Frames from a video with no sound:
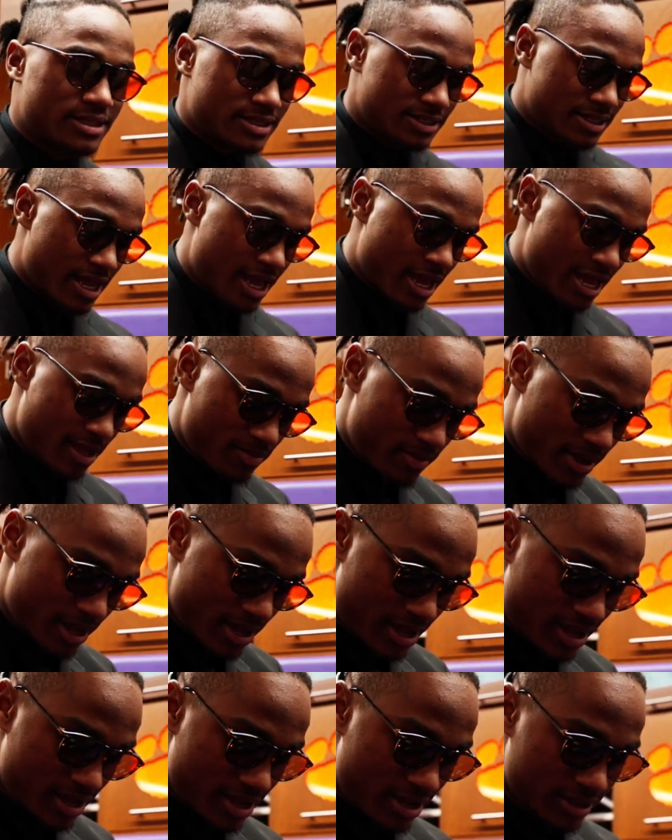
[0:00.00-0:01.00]
this game,
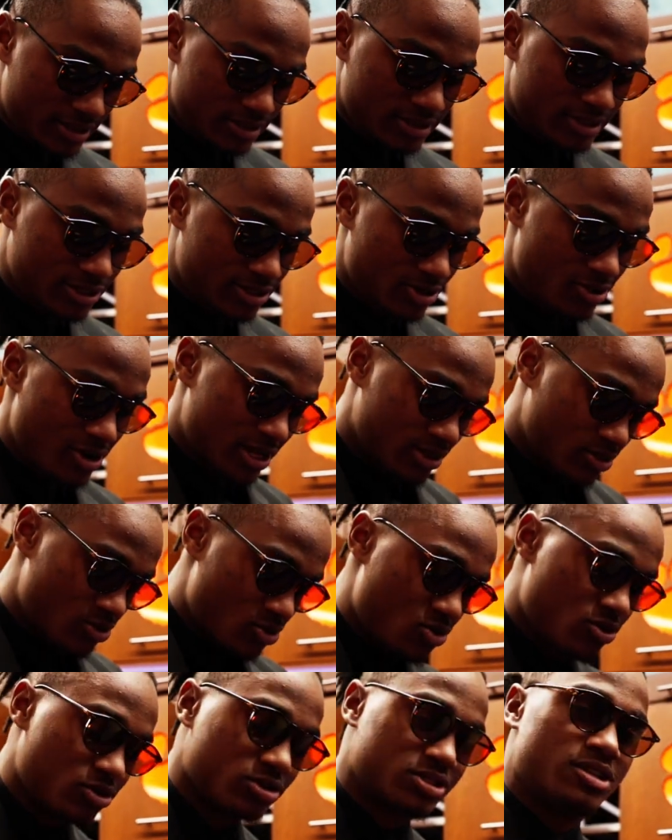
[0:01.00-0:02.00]
man. So I
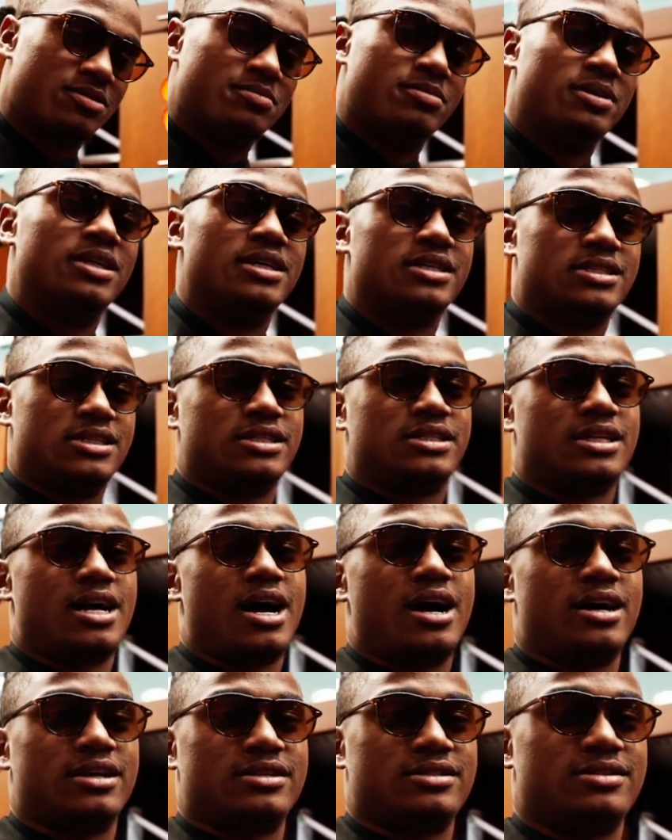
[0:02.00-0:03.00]
threw on some Balenci
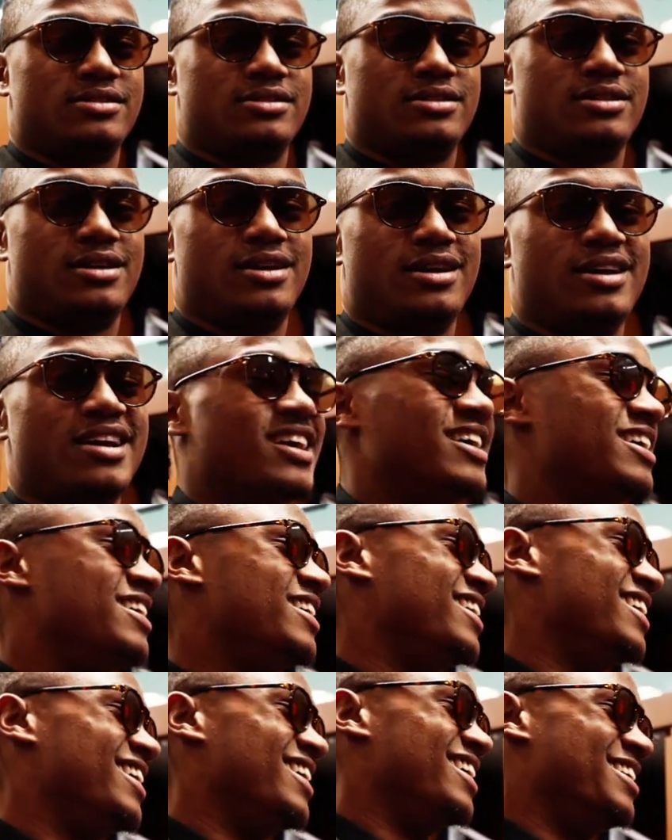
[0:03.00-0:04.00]
socks.
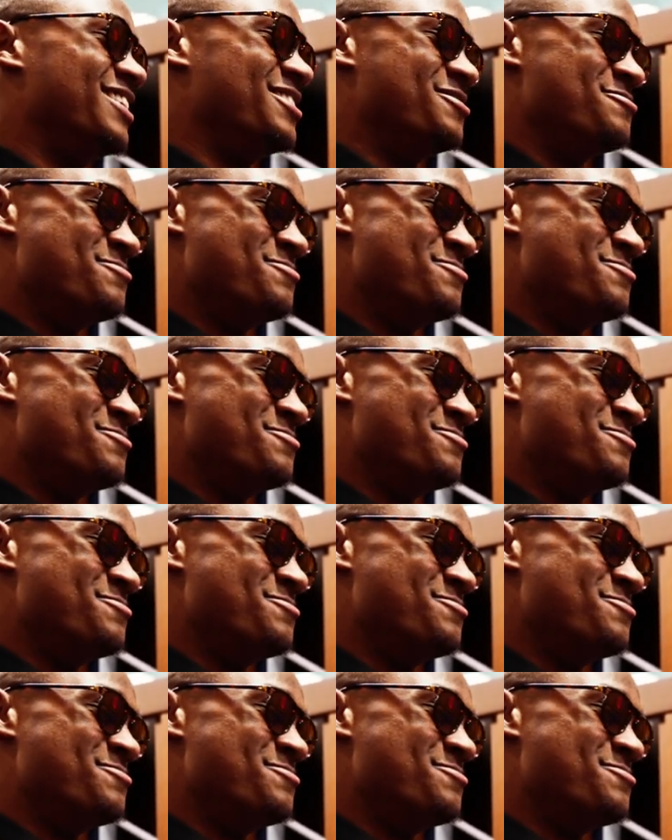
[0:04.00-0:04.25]
In the